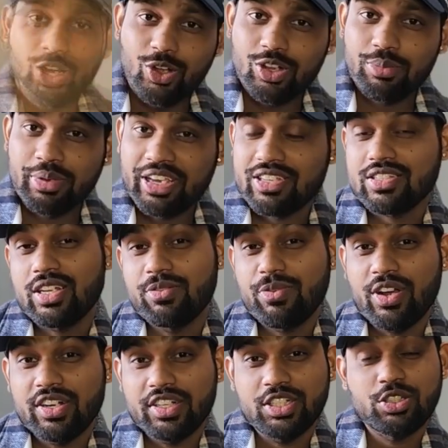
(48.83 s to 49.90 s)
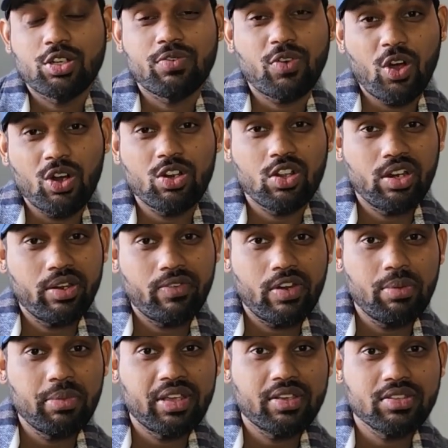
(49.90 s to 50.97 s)
Now, the biggest advantage of auto
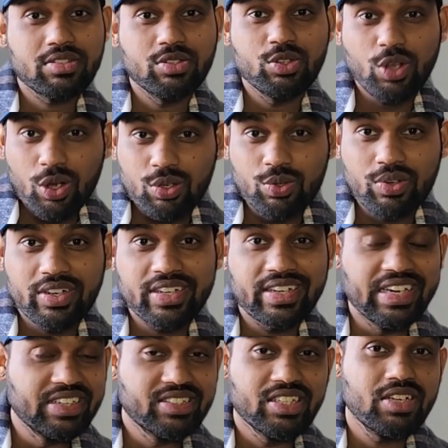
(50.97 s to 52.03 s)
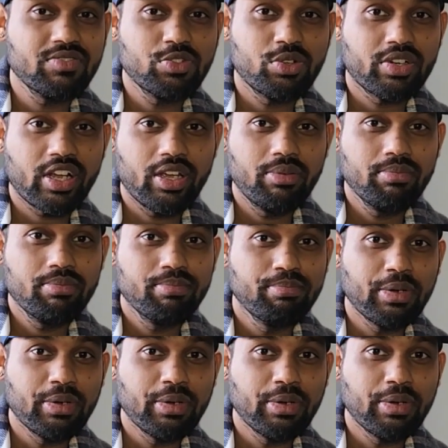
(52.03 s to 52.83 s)
reframing is not only it saves your time,